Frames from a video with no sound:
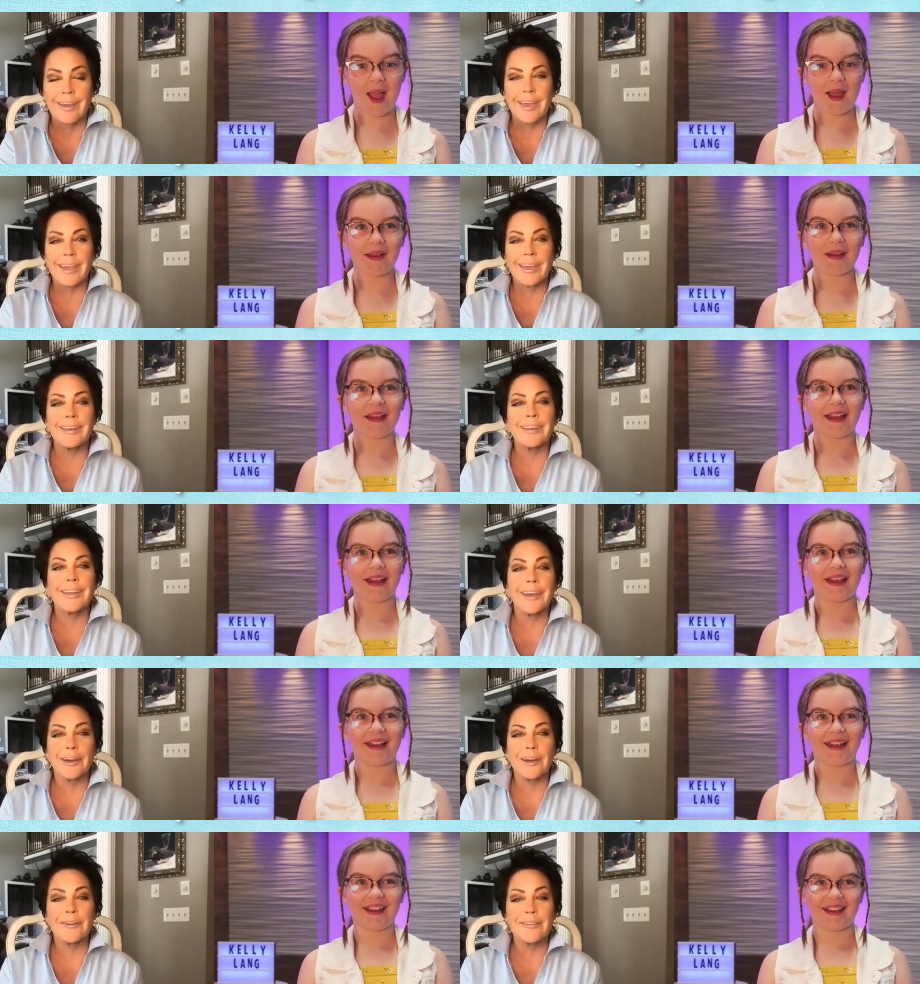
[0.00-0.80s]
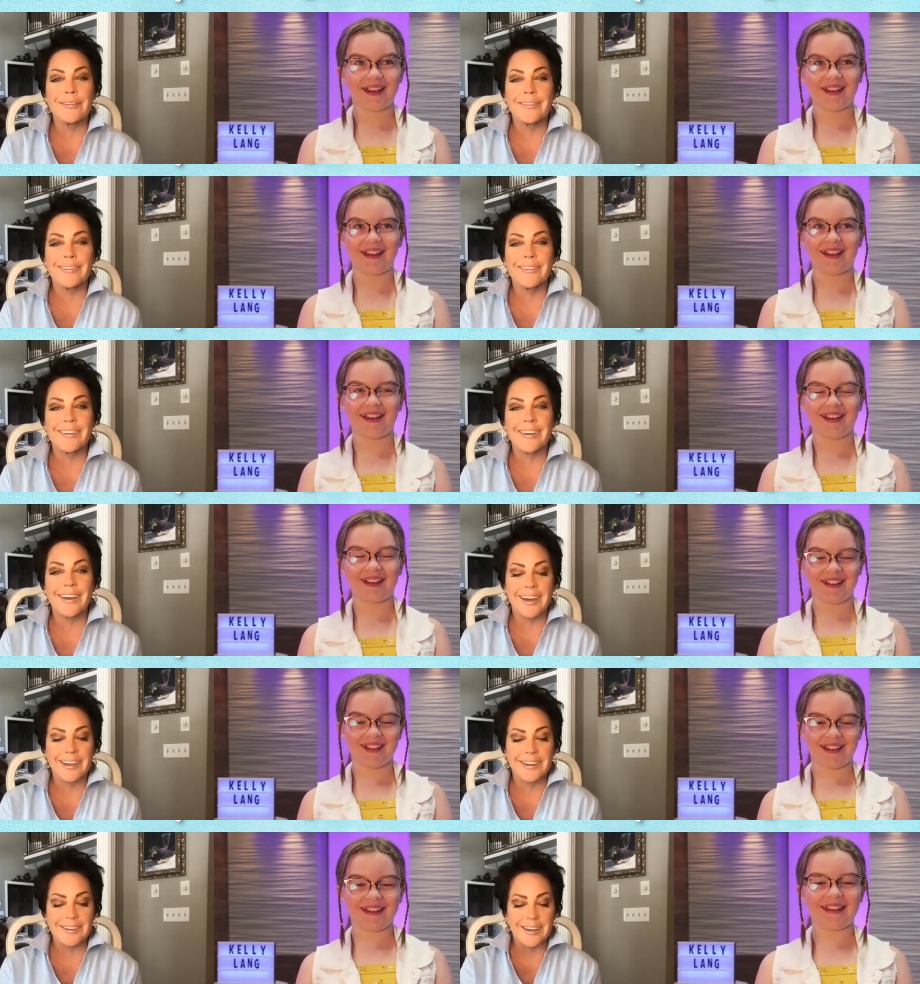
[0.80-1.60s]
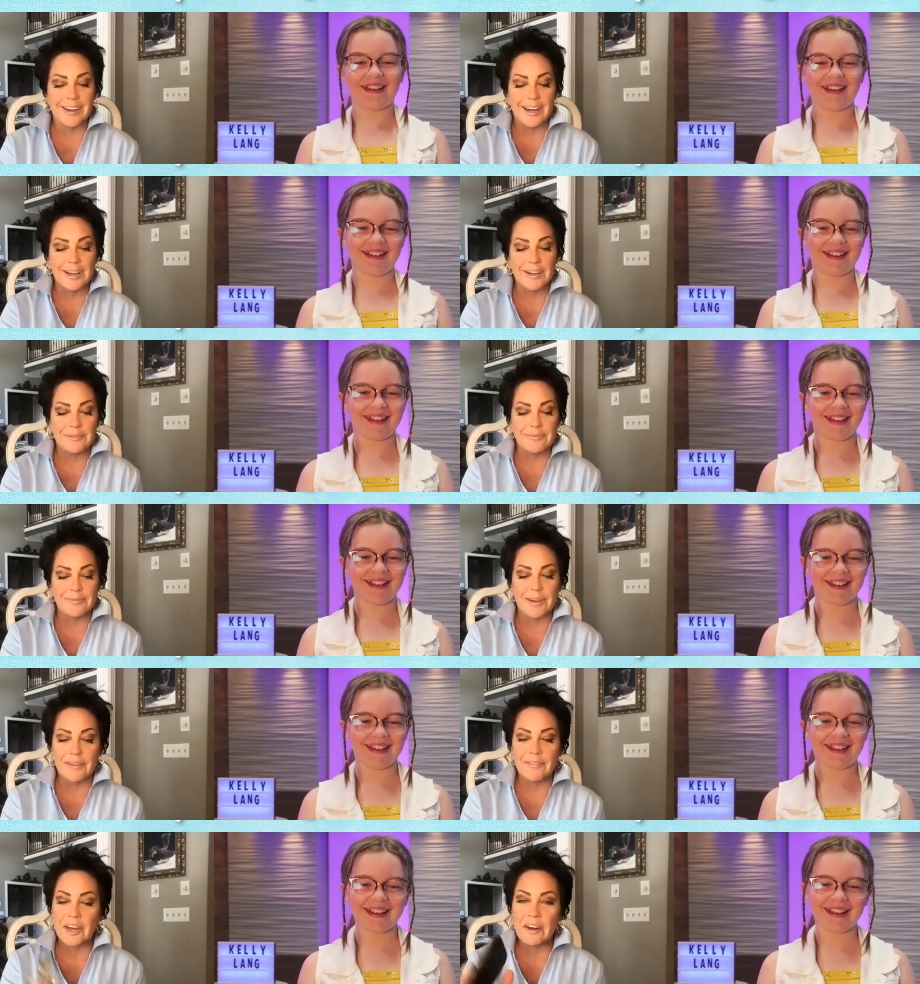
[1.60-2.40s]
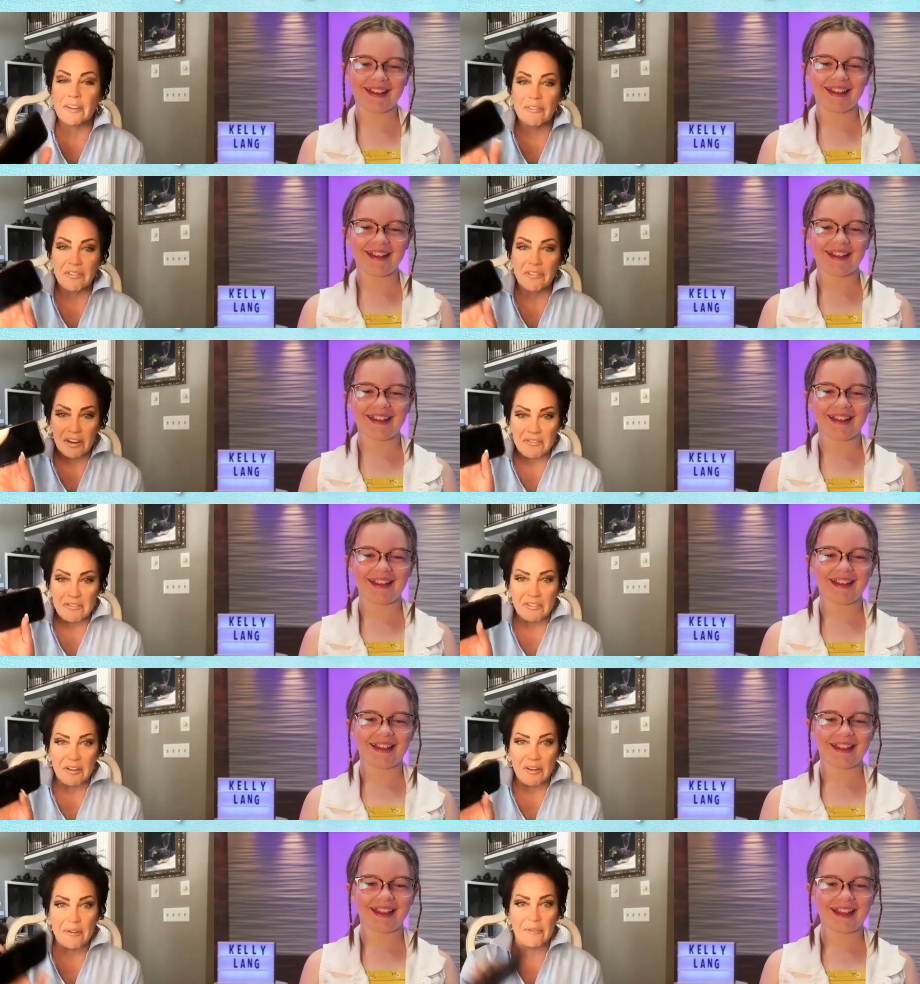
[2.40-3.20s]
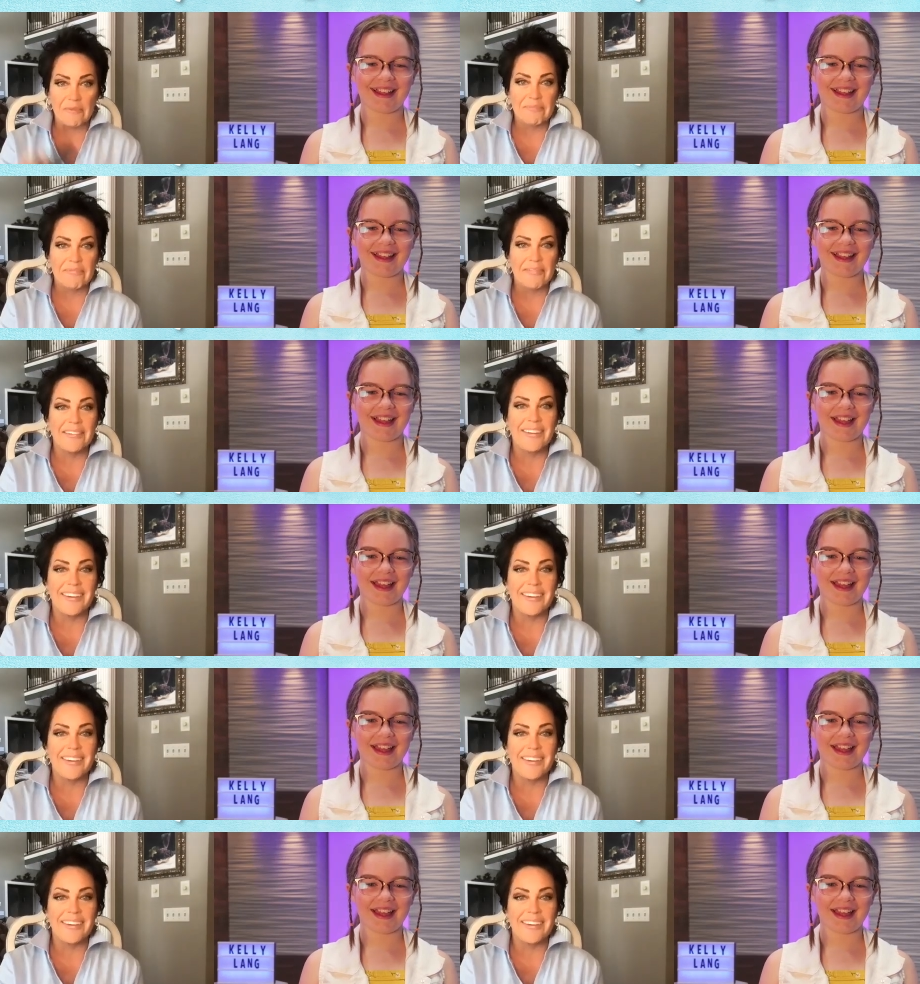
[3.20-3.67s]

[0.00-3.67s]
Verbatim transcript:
Speaker 1: And uh, I I I've got a fun phone.